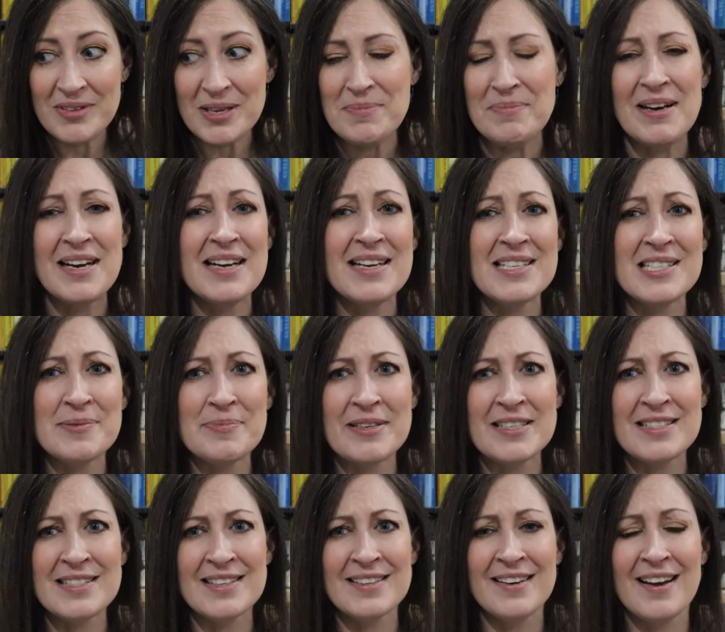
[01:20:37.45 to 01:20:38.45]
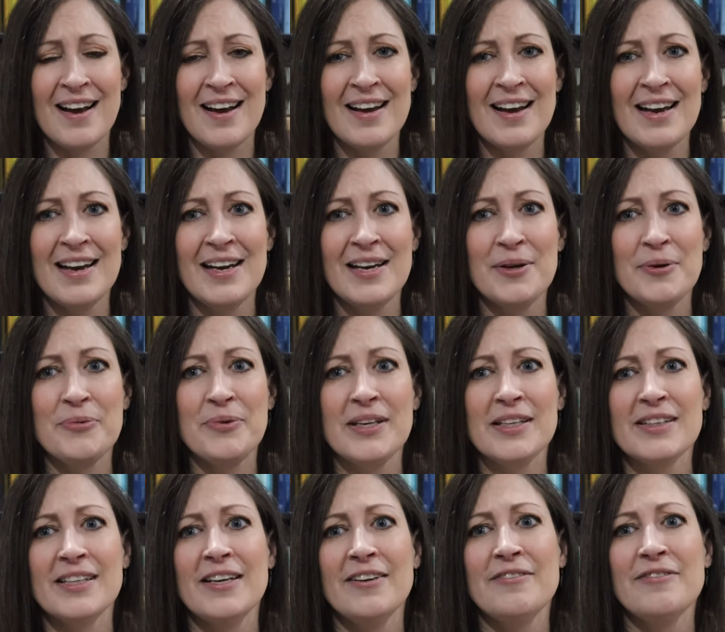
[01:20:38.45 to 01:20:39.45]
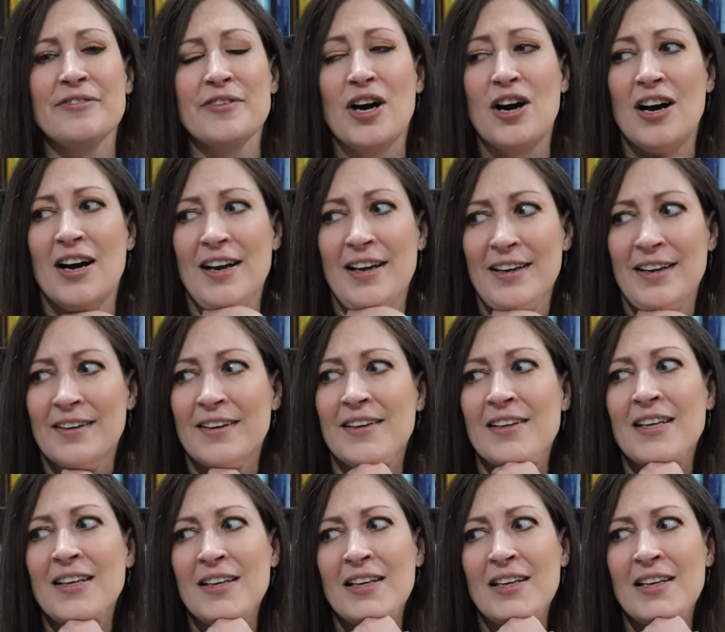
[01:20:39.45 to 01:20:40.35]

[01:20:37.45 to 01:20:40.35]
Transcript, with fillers: My husband and I, we live on